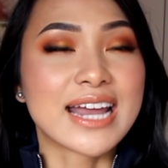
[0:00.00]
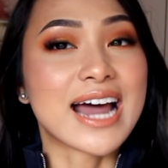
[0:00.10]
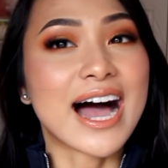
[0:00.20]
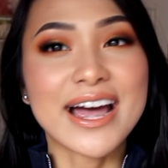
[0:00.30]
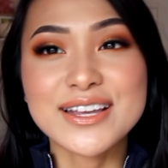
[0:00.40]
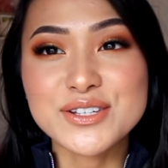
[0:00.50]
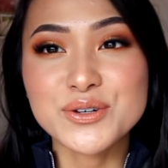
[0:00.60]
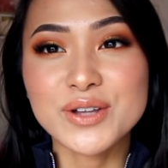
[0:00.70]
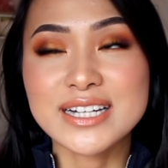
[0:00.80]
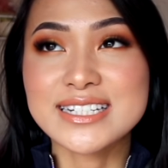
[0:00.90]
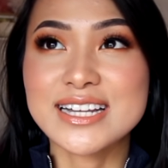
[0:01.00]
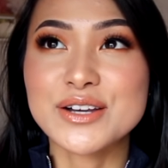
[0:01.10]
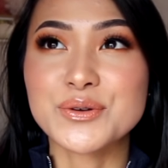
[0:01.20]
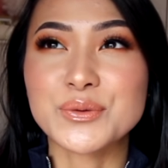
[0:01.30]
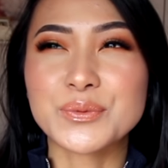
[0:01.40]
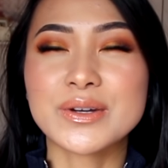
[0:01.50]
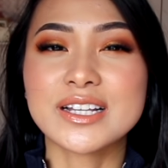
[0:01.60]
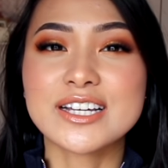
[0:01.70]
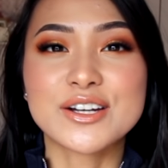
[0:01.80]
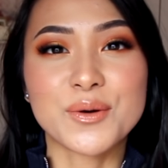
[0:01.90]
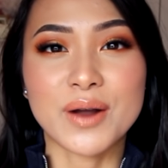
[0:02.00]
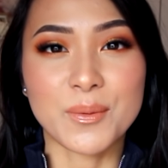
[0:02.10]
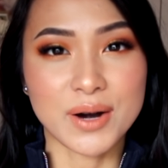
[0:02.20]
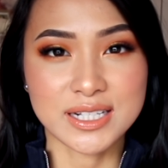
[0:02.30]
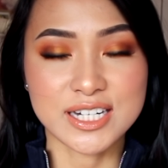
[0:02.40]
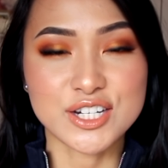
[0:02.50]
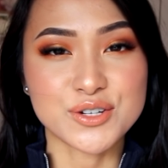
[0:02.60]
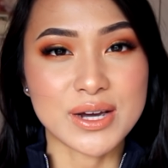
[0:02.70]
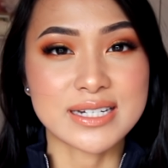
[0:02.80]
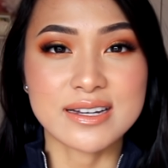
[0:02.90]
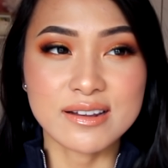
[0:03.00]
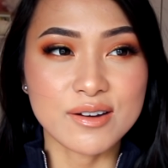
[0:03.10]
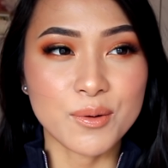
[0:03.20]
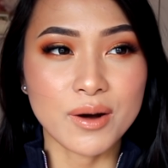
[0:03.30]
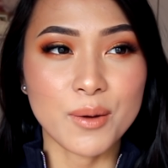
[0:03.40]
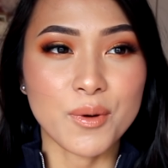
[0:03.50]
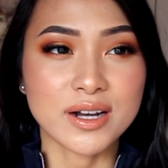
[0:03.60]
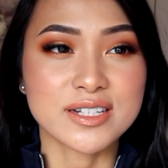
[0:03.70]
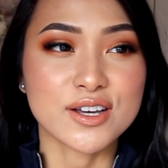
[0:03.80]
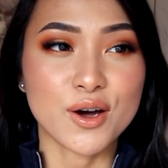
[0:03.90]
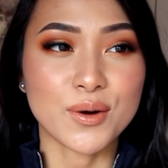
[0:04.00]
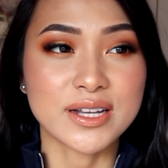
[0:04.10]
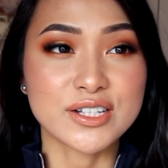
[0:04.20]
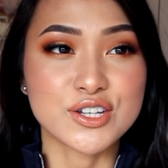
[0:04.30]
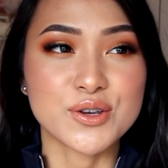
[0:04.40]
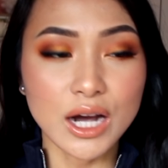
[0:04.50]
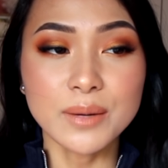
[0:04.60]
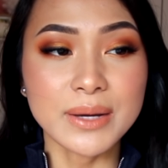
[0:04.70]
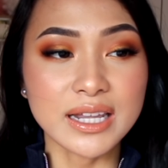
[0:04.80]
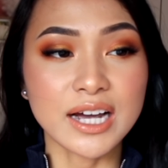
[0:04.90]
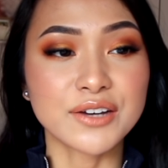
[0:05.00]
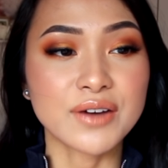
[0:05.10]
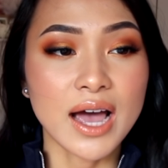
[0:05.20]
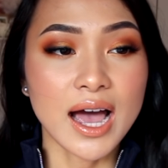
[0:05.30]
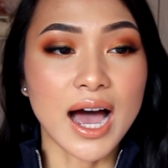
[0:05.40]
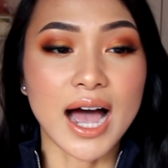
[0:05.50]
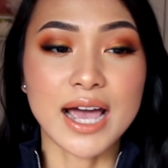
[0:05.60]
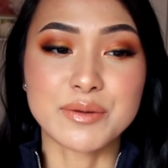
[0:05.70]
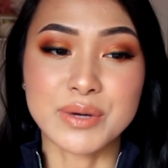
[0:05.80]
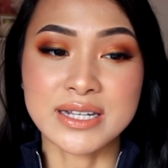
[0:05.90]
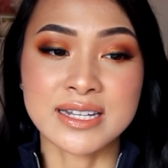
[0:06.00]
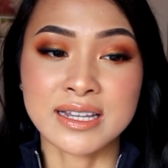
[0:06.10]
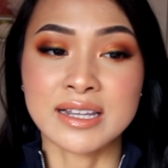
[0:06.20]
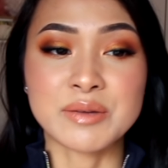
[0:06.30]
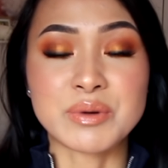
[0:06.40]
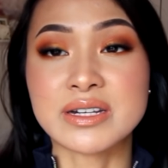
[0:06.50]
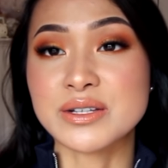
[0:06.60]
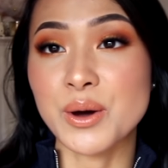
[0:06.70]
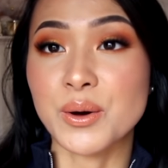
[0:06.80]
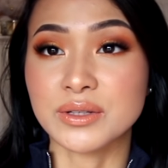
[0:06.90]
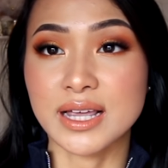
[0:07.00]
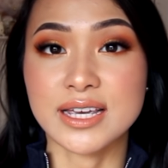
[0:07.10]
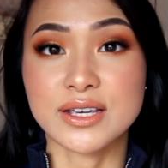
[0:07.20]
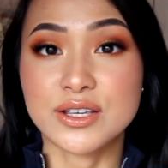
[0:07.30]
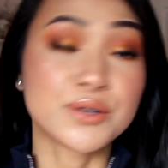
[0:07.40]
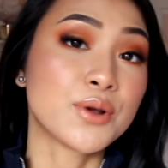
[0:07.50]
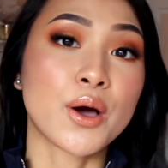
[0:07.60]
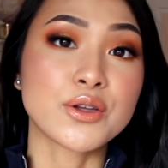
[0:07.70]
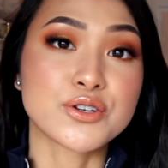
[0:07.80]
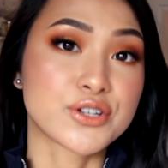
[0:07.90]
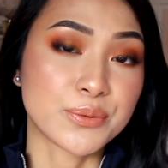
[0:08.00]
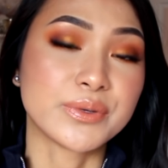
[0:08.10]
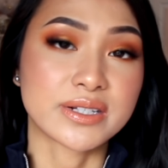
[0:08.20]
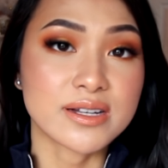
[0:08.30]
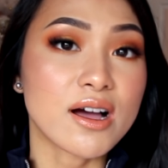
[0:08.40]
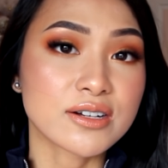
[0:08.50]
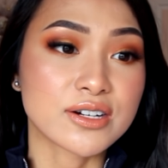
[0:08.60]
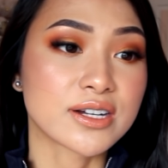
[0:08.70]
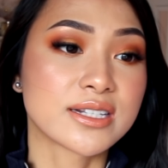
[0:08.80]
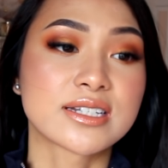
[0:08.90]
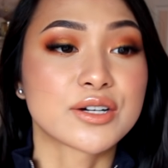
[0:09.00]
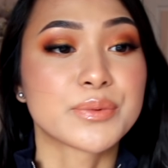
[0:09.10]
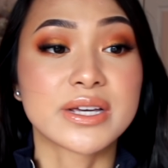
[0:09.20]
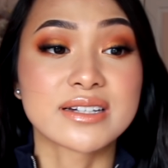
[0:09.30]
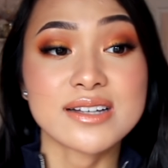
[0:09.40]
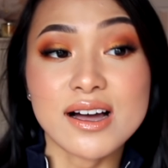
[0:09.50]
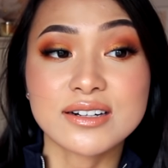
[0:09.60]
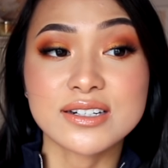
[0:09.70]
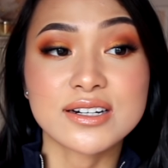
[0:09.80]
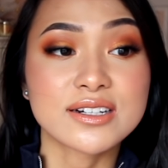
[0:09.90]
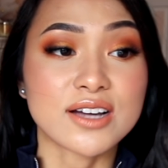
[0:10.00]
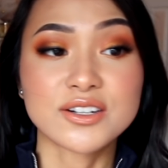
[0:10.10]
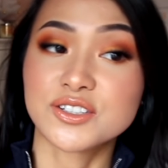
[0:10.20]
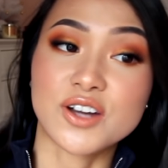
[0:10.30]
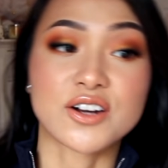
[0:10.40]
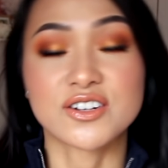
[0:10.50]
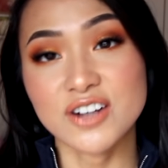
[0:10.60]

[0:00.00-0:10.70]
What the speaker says: In high school, I didn't really know what I wanted to do. I didn't know what I wanted to go into. All my life, I had basically been told, like, you know, you should be a doctor, consider being a doctor, doctor, doctor,